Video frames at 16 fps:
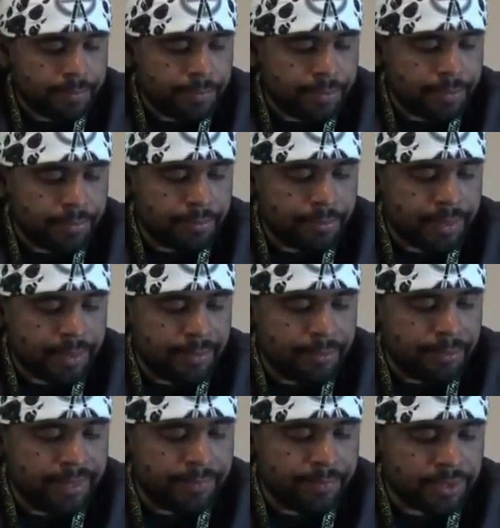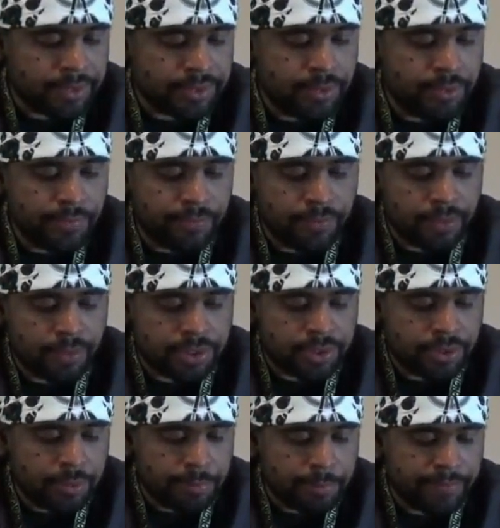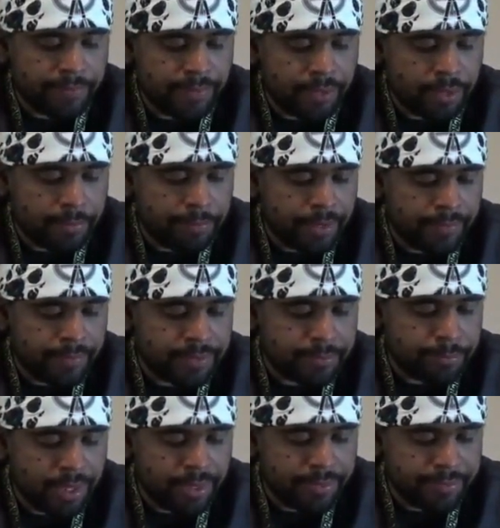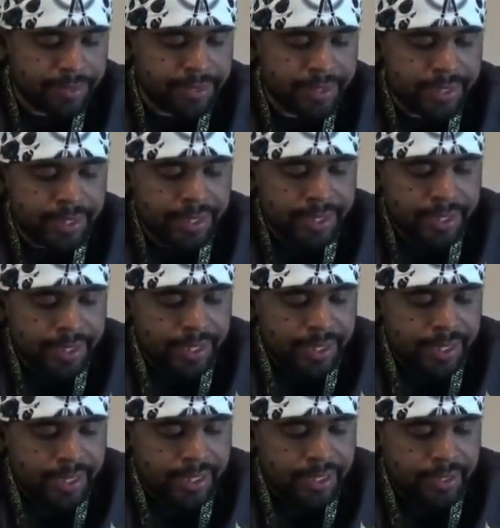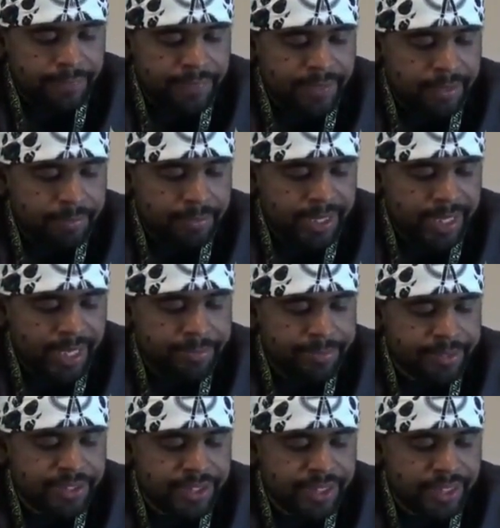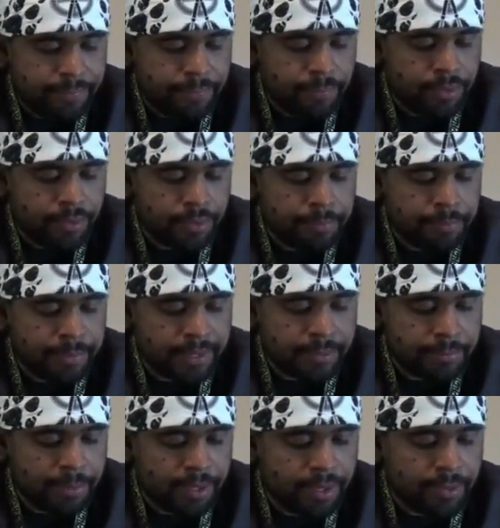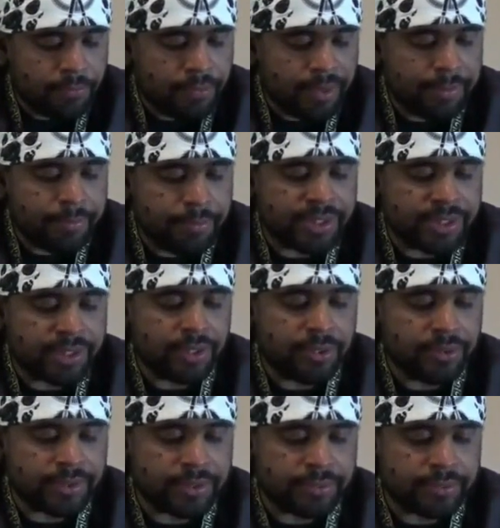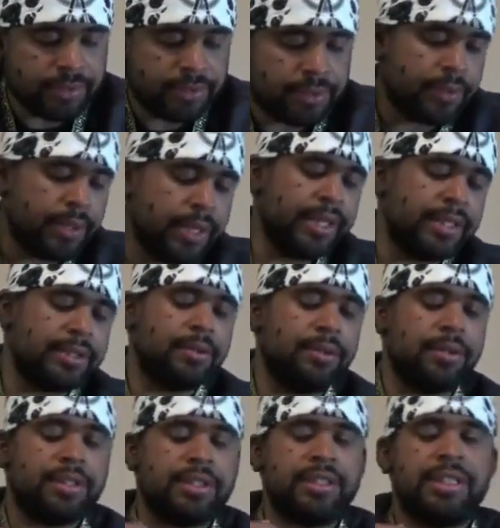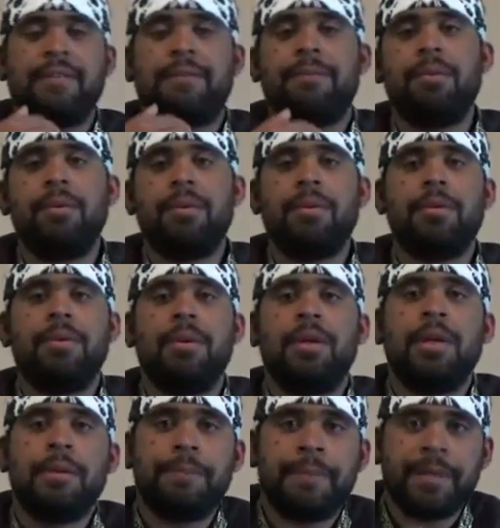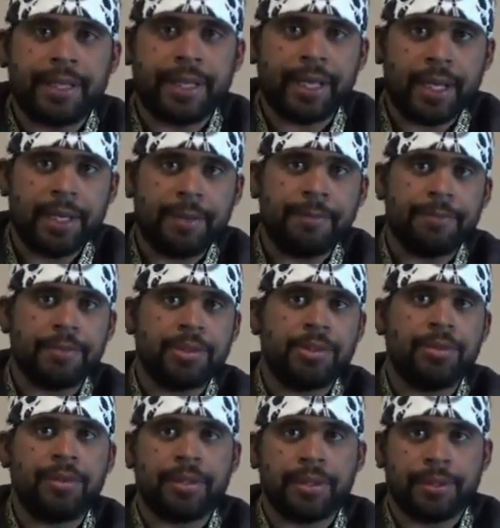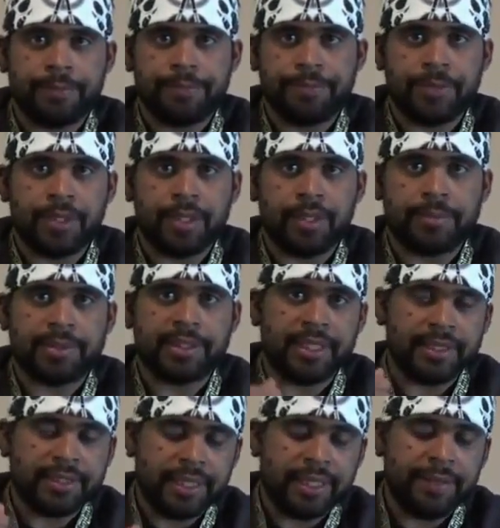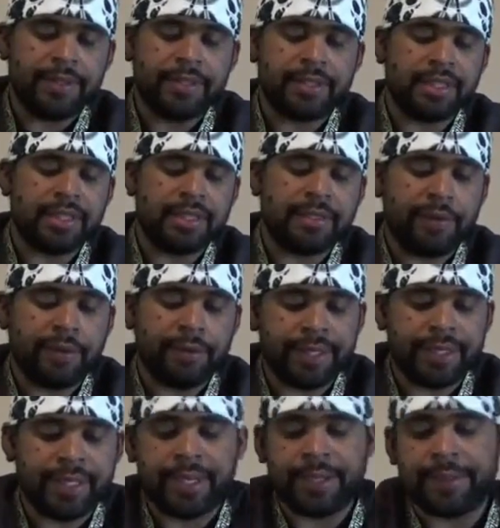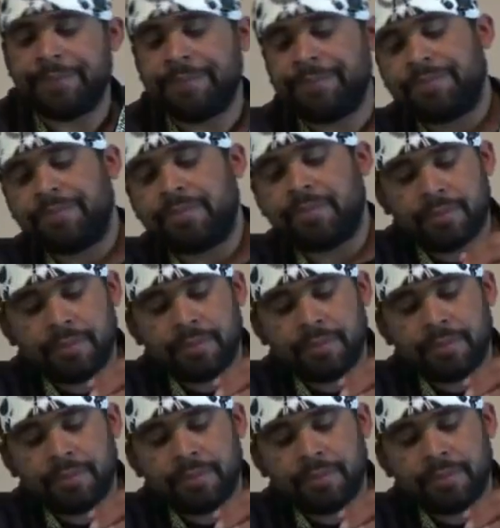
I'm going to keep reading verse 2. For Judah prevailed above his brethren, and of him came the chief ruler, but the birthright was Joseph's. Okay, so the chief ruler became Judah. You know what I'm saying? Even to this very day.